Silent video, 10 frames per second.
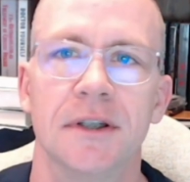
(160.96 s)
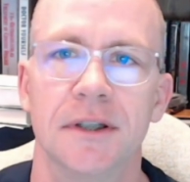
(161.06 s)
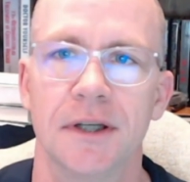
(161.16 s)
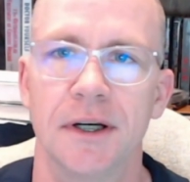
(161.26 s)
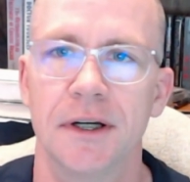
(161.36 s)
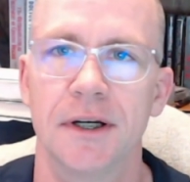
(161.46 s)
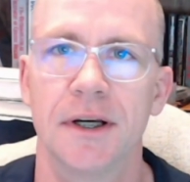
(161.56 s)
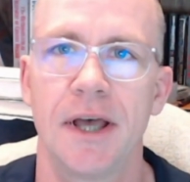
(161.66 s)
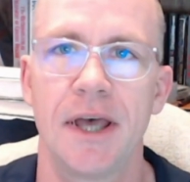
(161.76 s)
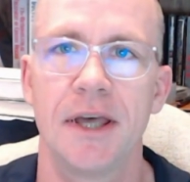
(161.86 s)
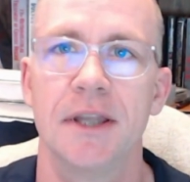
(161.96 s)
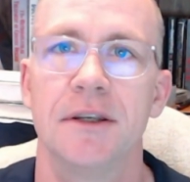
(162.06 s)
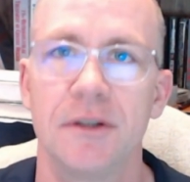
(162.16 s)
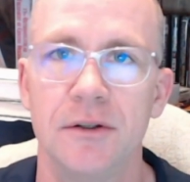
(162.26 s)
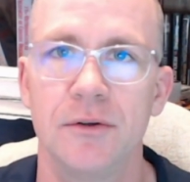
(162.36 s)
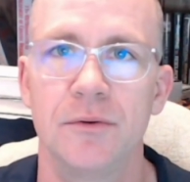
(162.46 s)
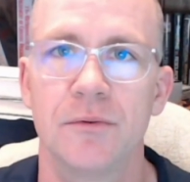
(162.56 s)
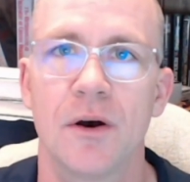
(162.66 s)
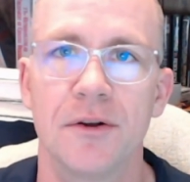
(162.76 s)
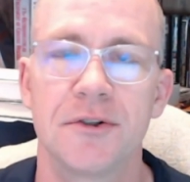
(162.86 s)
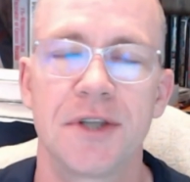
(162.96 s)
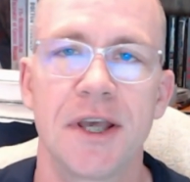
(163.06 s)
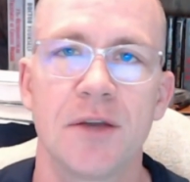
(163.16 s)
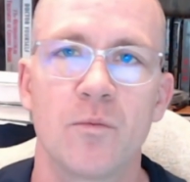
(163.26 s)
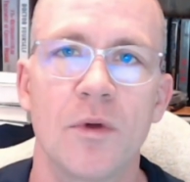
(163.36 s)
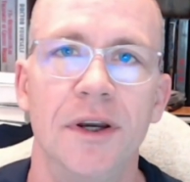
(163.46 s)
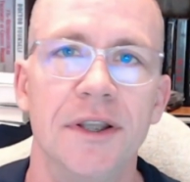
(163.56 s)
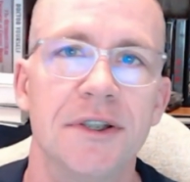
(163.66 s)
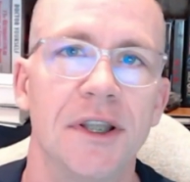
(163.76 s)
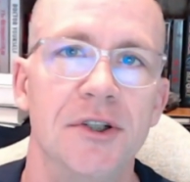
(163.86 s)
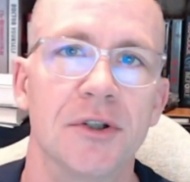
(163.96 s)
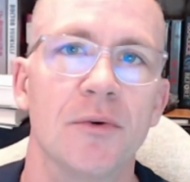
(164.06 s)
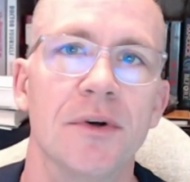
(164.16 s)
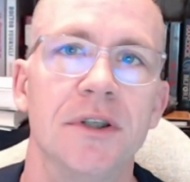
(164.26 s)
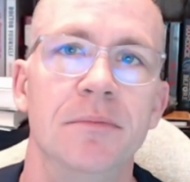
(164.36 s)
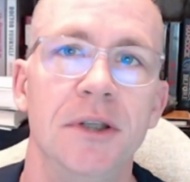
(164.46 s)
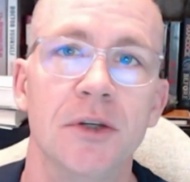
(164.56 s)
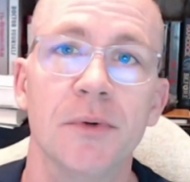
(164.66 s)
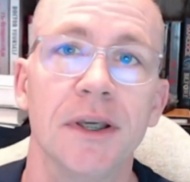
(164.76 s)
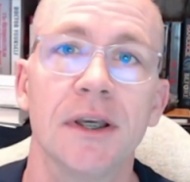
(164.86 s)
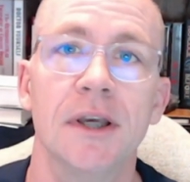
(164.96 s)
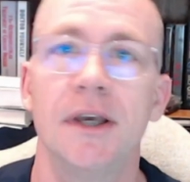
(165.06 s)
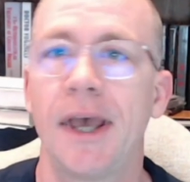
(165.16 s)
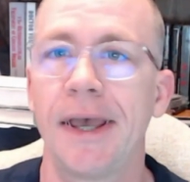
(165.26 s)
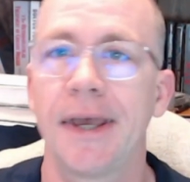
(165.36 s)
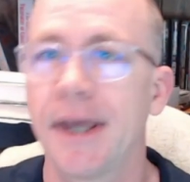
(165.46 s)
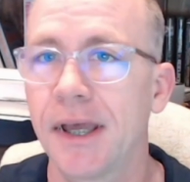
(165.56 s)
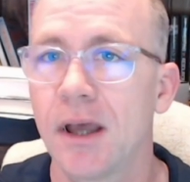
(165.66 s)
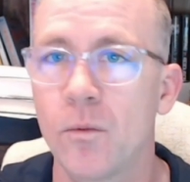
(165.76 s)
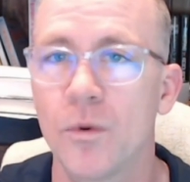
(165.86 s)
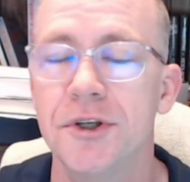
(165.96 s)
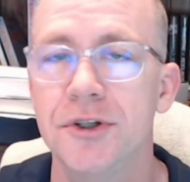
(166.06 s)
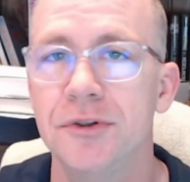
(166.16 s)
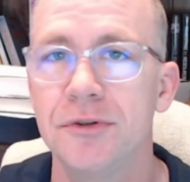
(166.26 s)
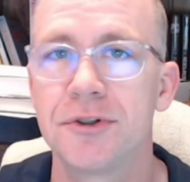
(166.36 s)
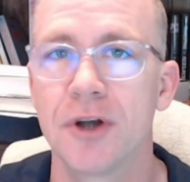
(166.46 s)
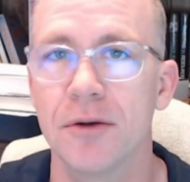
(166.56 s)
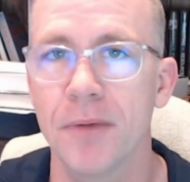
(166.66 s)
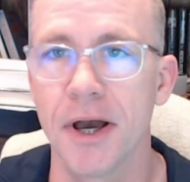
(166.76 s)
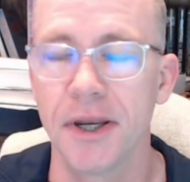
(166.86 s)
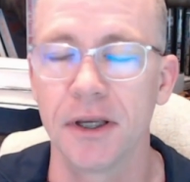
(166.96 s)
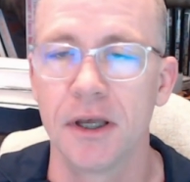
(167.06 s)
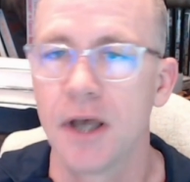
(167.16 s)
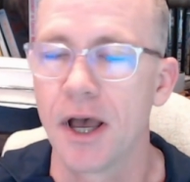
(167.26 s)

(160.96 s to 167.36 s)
and you understand what it is that you're going to be doing and once you do start mining.